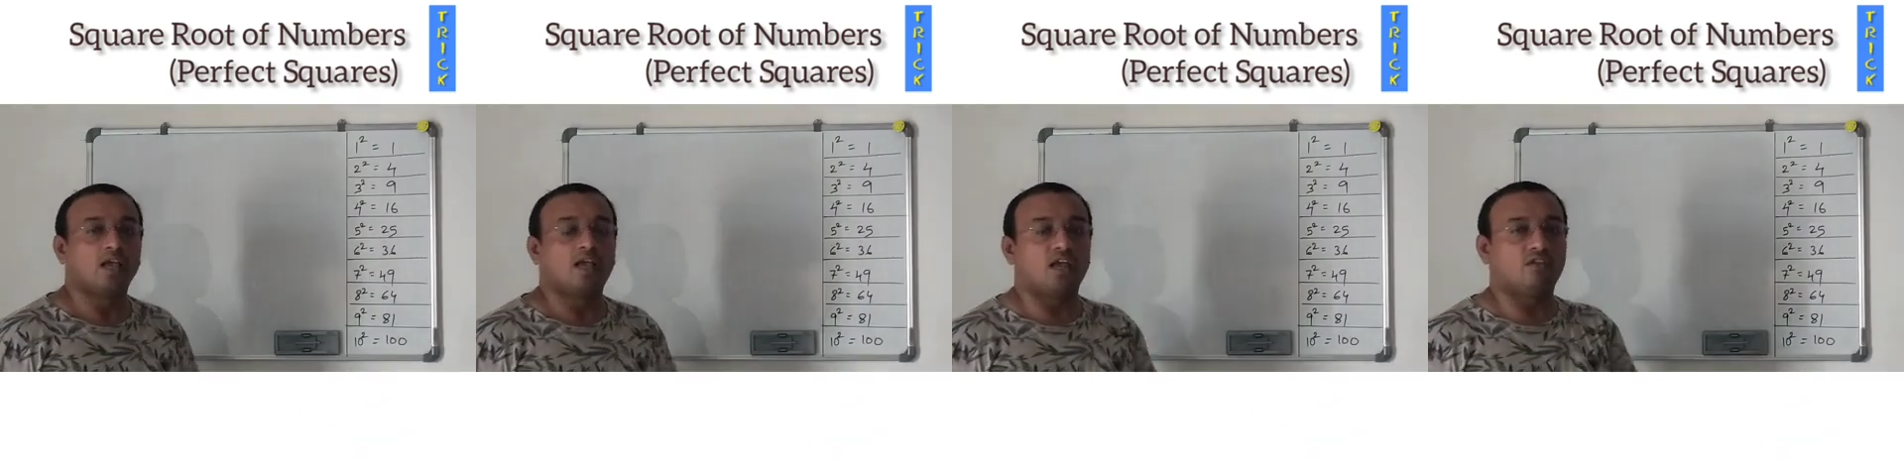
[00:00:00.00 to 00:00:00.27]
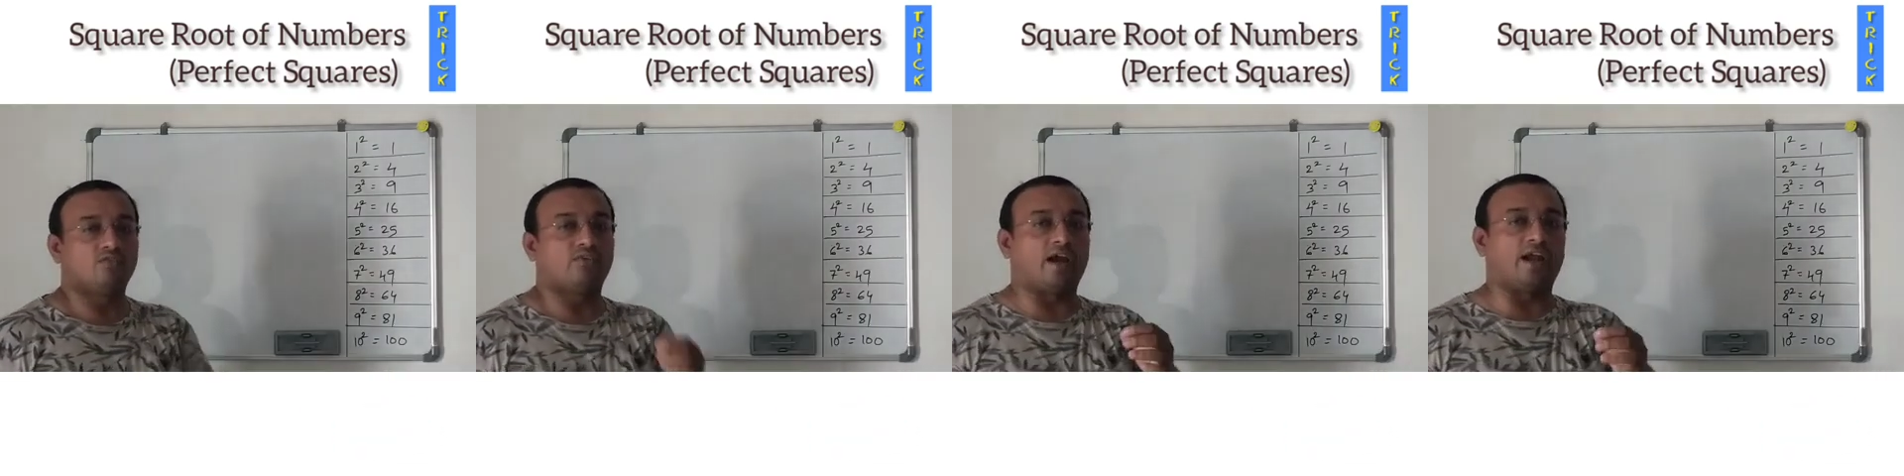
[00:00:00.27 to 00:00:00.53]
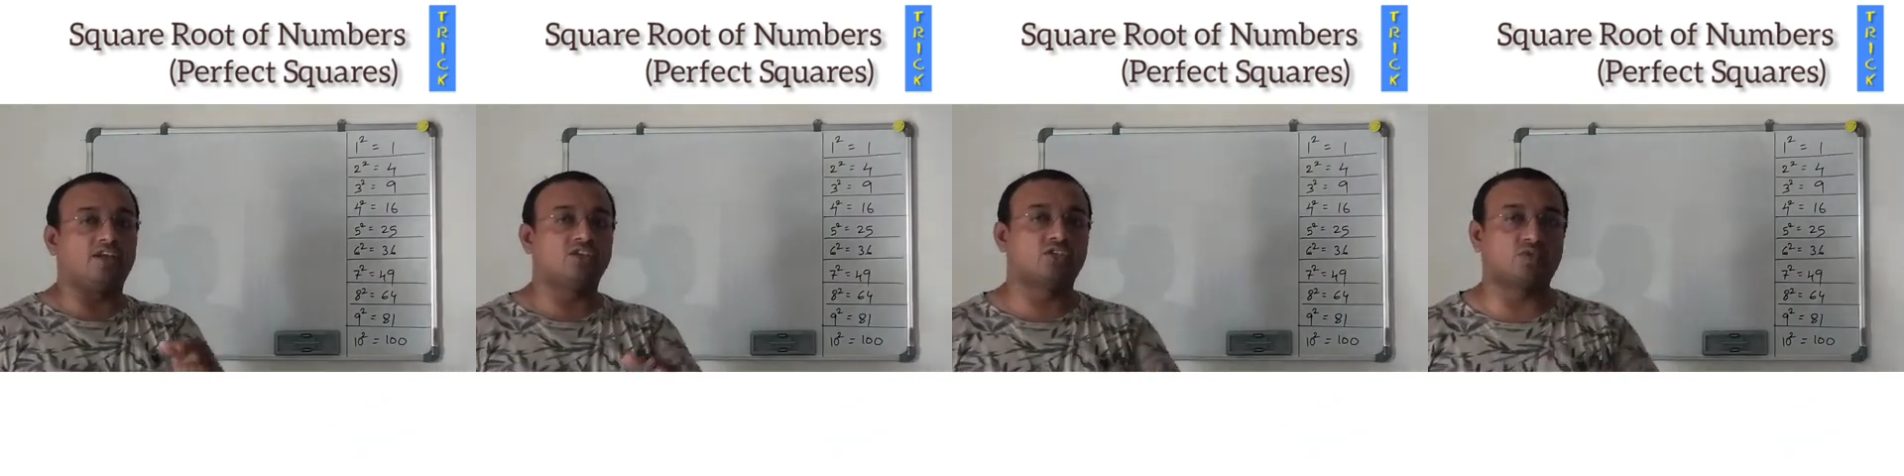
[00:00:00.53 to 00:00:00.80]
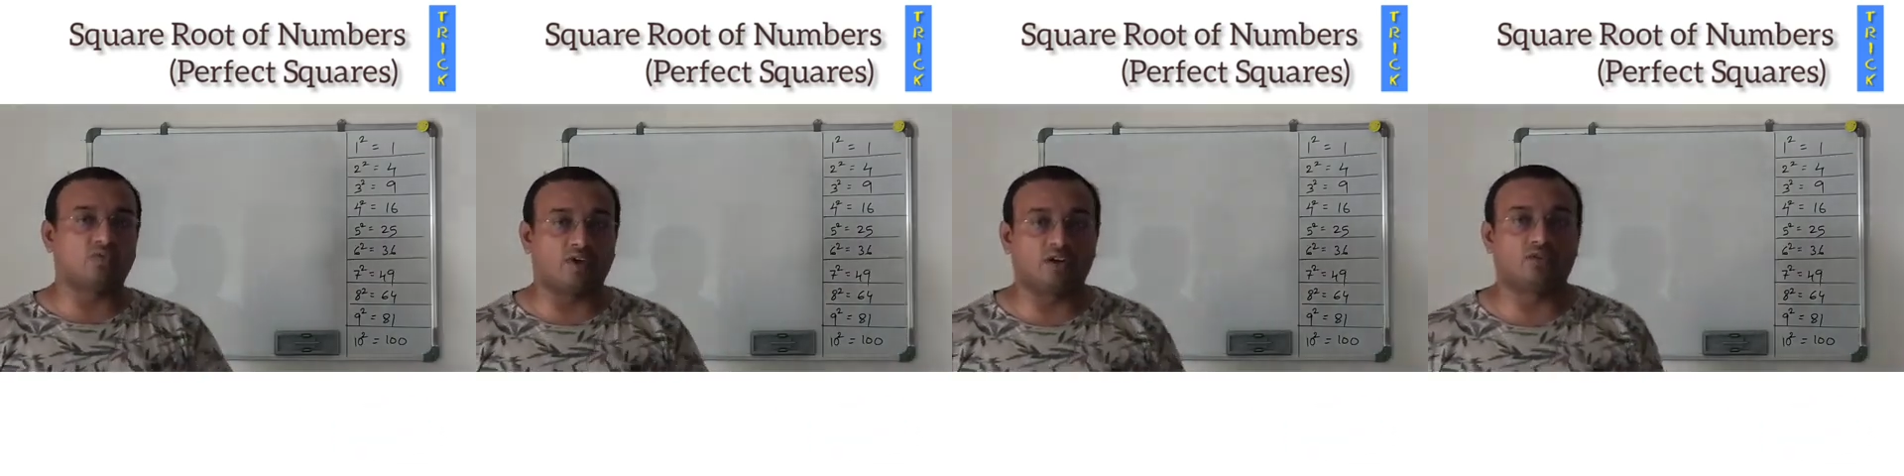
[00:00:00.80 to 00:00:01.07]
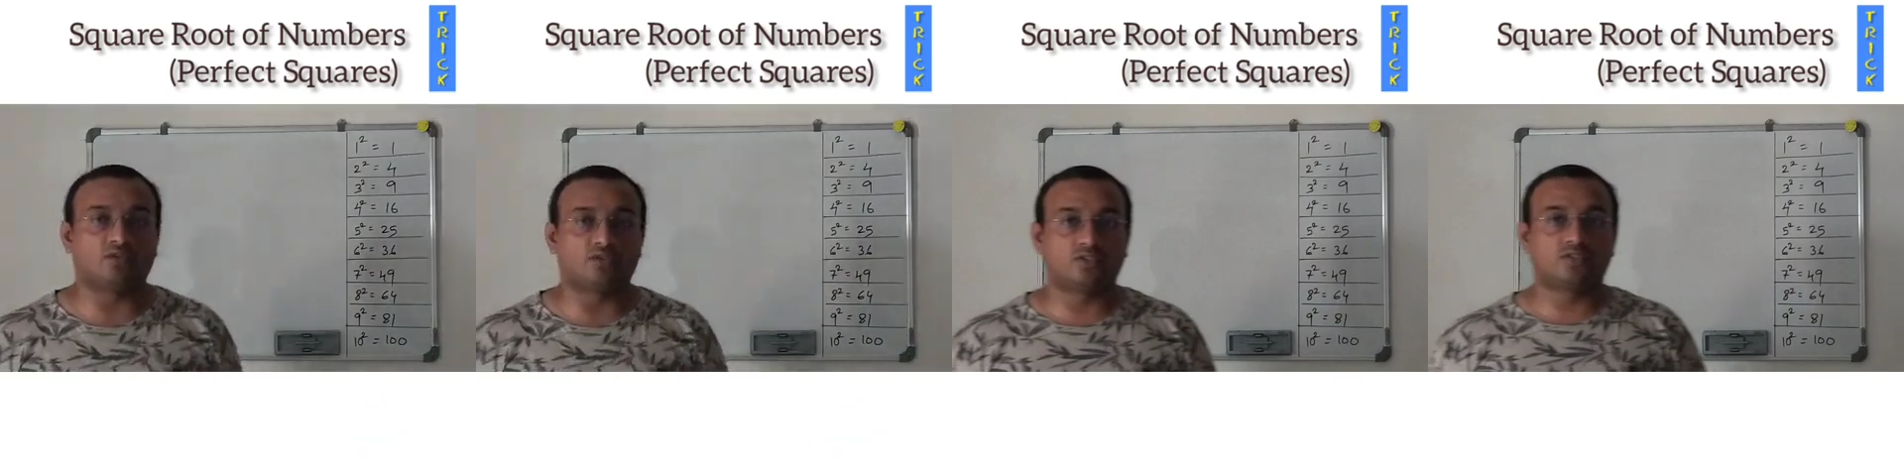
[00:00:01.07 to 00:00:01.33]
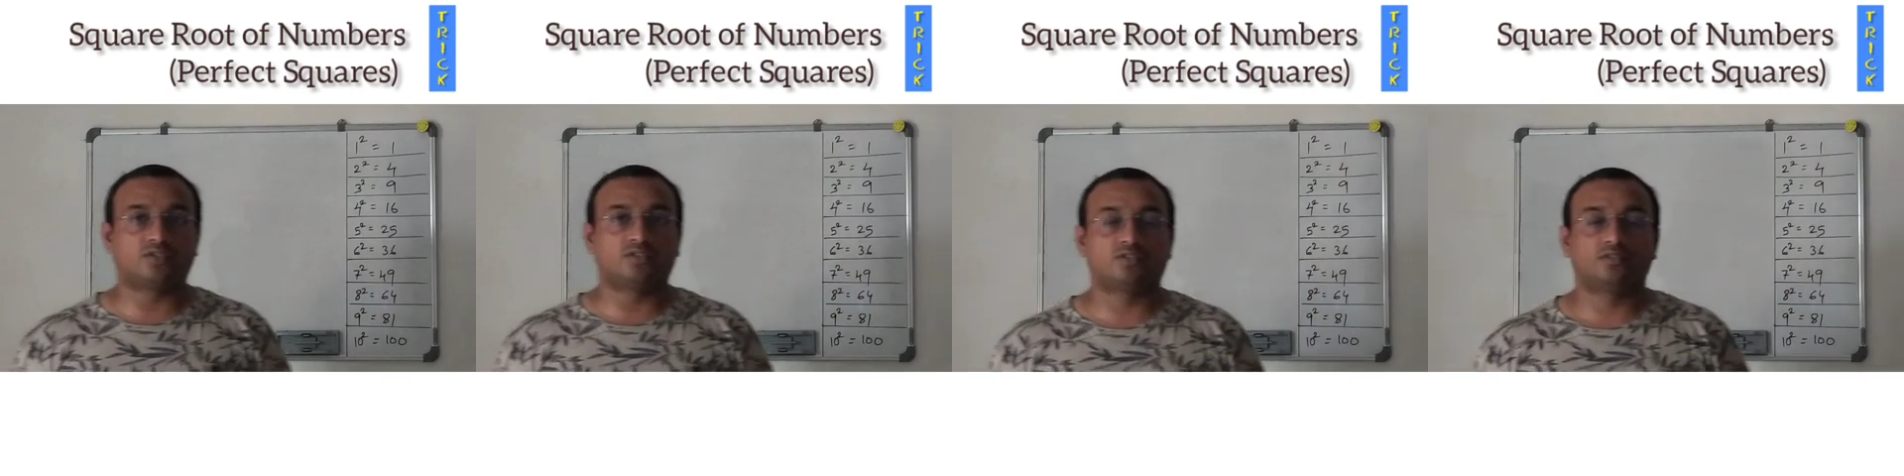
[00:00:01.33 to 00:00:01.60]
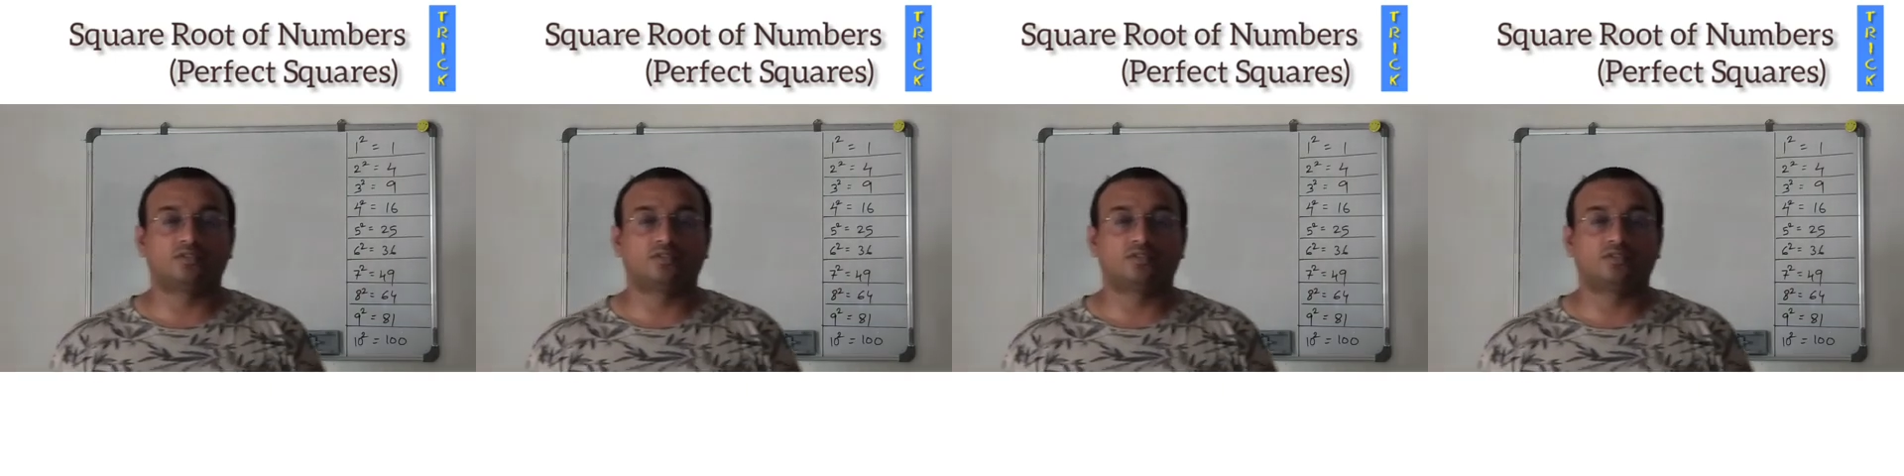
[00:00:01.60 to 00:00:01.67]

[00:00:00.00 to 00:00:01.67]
in finding square roots.